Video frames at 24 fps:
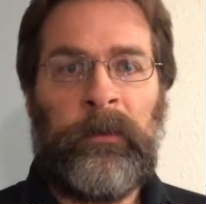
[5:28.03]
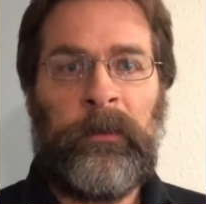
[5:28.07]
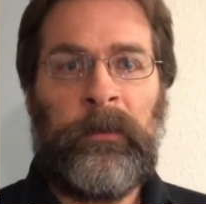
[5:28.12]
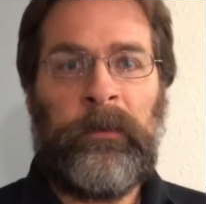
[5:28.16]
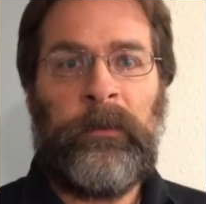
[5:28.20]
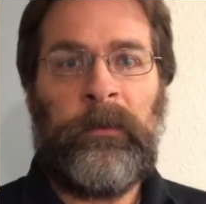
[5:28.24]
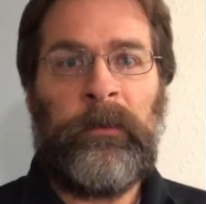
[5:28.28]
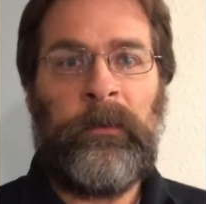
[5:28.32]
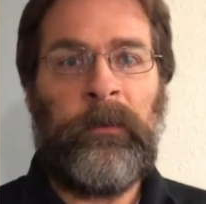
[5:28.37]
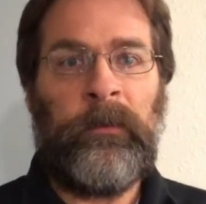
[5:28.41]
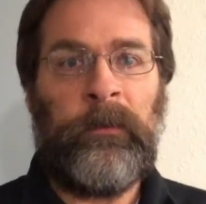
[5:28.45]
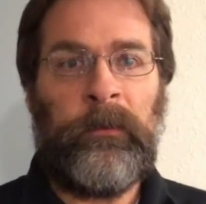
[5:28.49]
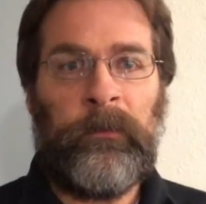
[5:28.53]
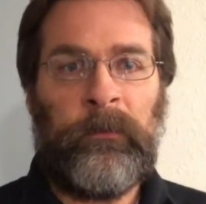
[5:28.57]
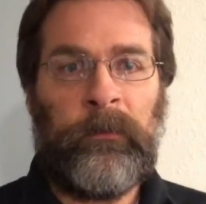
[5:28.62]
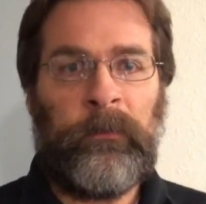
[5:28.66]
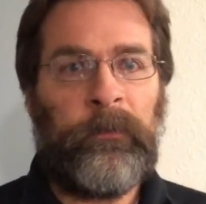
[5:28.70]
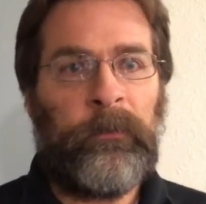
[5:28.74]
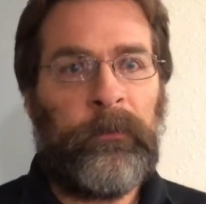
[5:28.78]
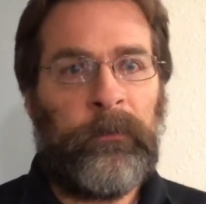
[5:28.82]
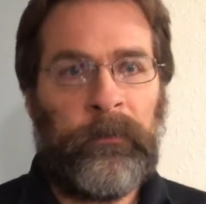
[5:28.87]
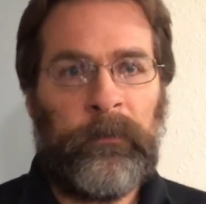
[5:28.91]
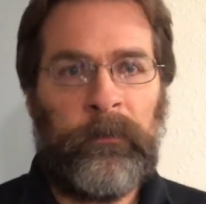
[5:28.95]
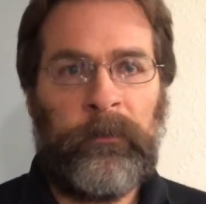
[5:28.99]

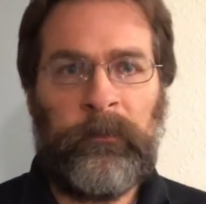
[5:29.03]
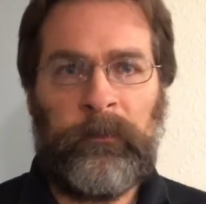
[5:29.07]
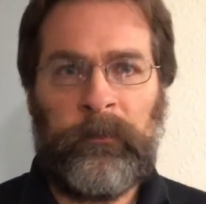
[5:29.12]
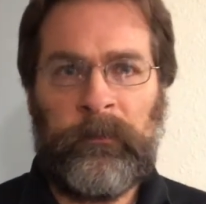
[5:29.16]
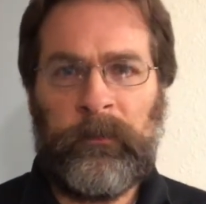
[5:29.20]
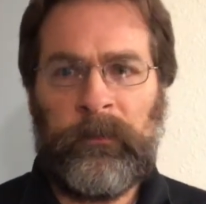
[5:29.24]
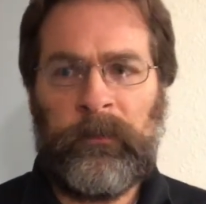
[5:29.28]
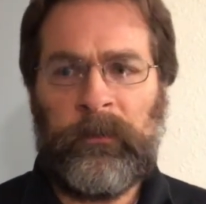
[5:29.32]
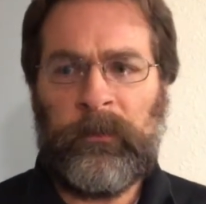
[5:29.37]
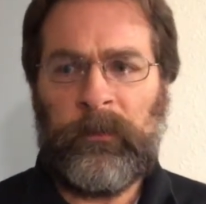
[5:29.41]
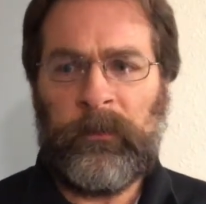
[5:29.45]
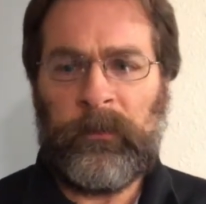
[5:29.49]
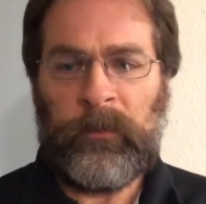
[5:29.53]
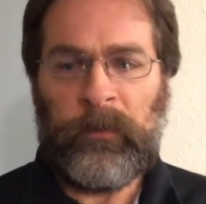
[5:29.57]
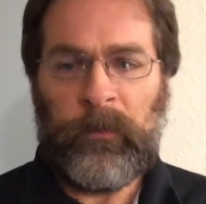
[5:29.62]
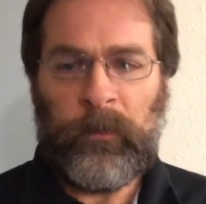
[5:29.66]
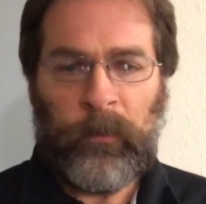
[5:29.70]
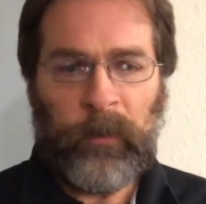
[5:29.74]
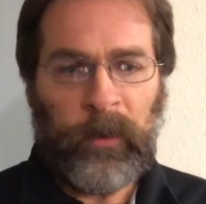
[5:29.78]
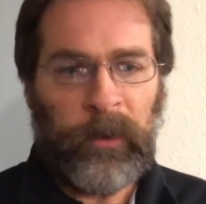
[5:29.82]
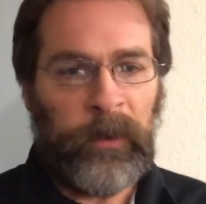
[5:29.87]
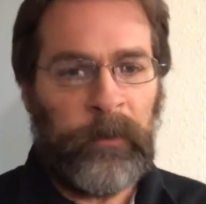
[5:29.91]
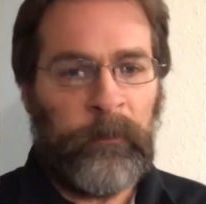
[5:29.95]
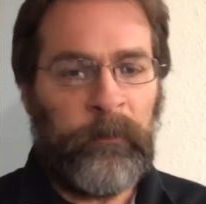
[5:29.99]
is
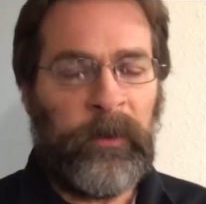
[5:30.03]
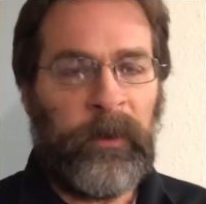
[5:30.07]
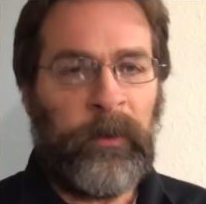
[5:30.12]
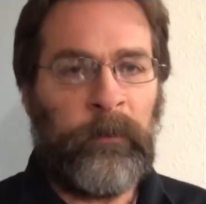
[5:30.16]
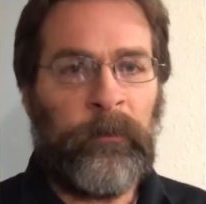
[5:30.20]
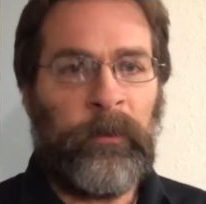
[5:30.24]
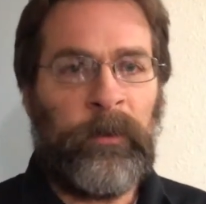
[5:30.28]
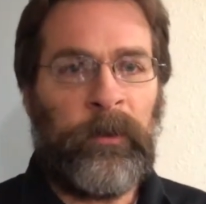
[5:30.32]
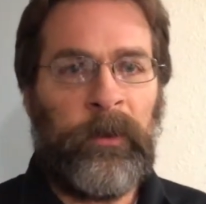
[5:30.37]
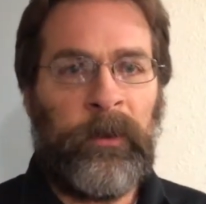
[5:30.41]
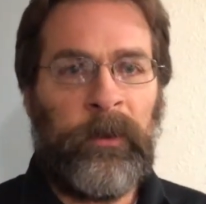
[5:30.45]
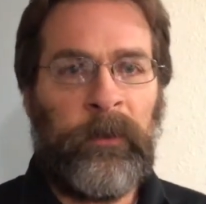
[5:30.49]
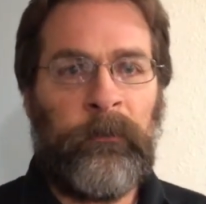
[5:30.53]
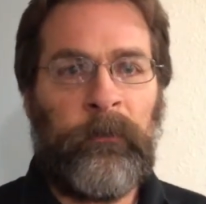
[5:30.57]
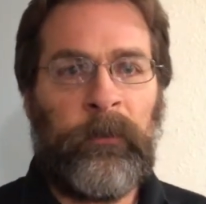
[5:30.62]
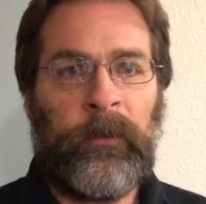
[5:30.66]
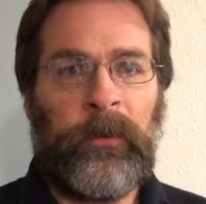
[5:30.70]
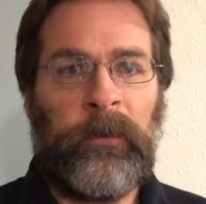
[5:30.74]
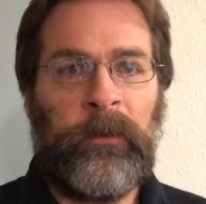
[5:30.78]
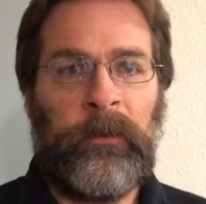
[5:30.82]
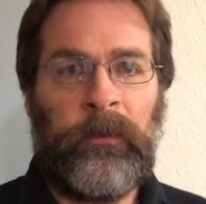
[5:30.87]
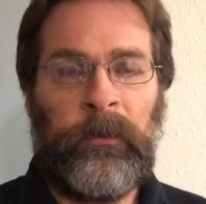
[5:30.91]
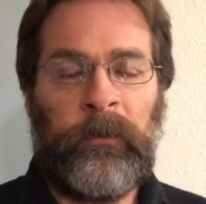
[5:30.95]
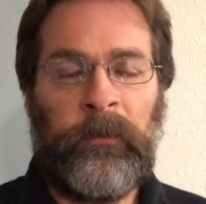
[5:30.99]
quite a bit more
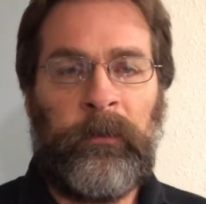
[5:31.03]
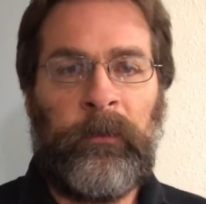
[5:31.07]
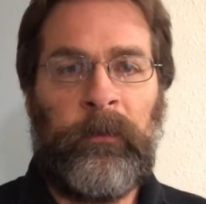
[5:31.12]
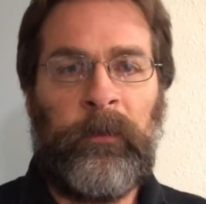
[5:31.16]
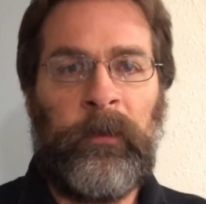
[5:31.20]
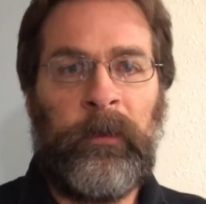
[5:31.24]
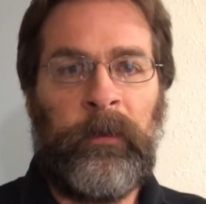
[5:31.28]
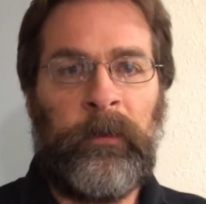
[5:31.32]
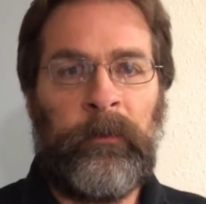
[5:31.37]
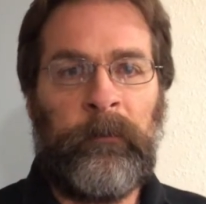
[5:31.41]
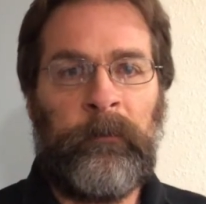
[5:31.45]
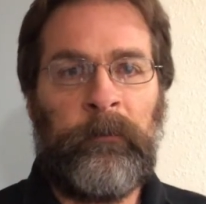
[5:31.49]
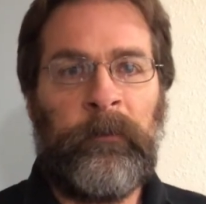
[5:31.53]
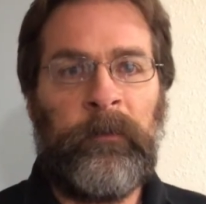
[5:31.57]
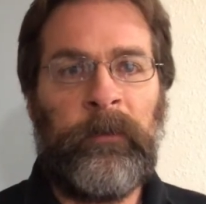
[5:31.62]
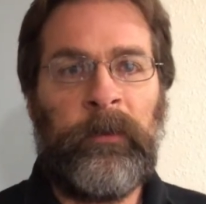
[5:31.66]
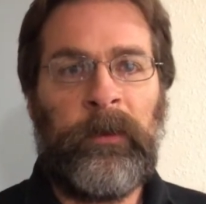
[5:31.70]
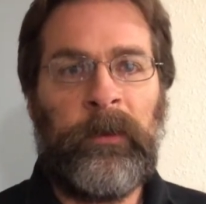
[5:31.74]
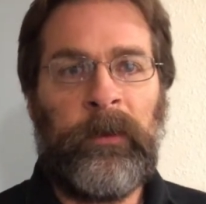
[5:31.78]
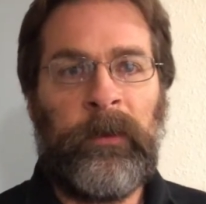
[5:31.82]
difficult than